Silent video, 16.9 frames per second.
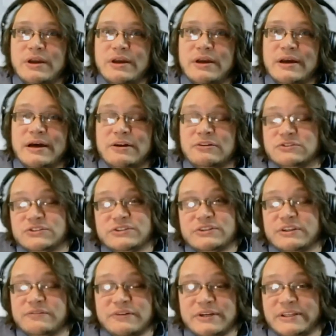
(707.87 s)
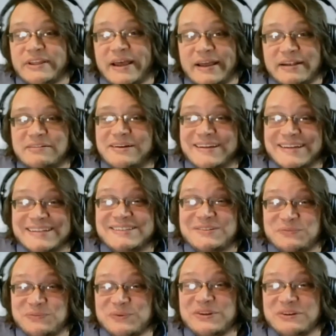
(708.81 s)
I'll just leave it at that.
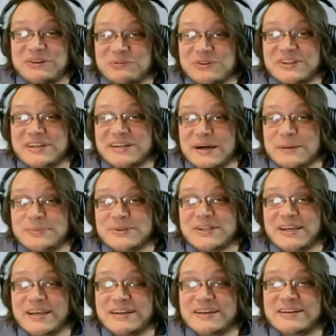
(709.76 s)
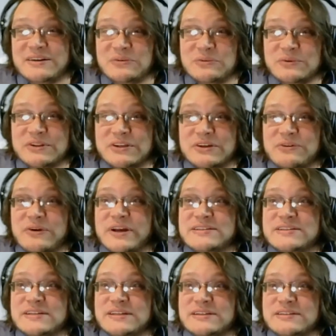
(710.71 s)
It's really, really complicated and really
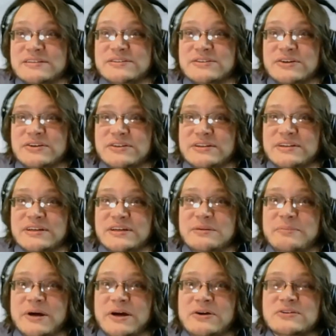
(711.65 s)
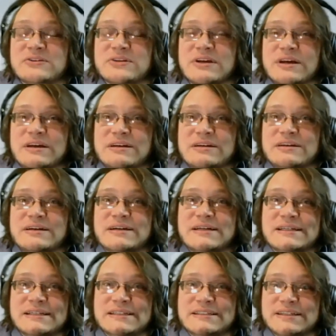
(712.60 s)
crazy to start to think about
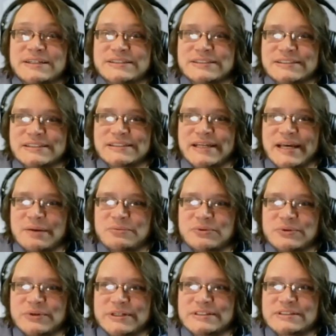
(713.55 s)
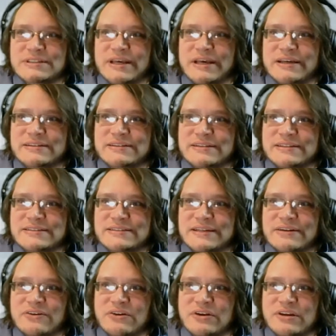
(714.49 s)
endogenous cannabinoids as things
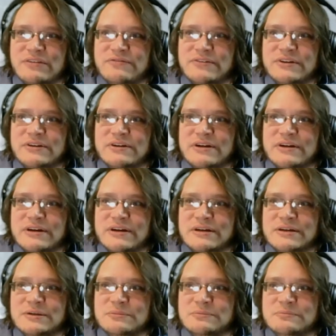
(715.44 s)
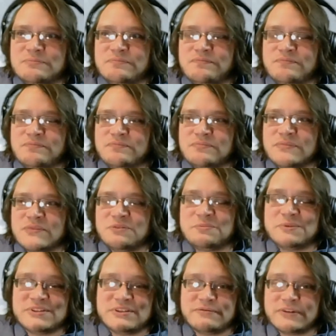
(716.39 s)
that aren't even
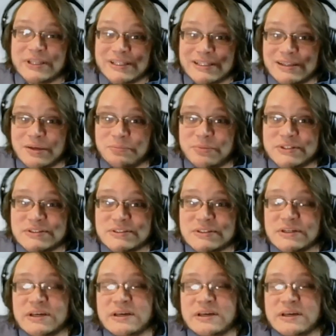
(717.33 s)
specifically lipids.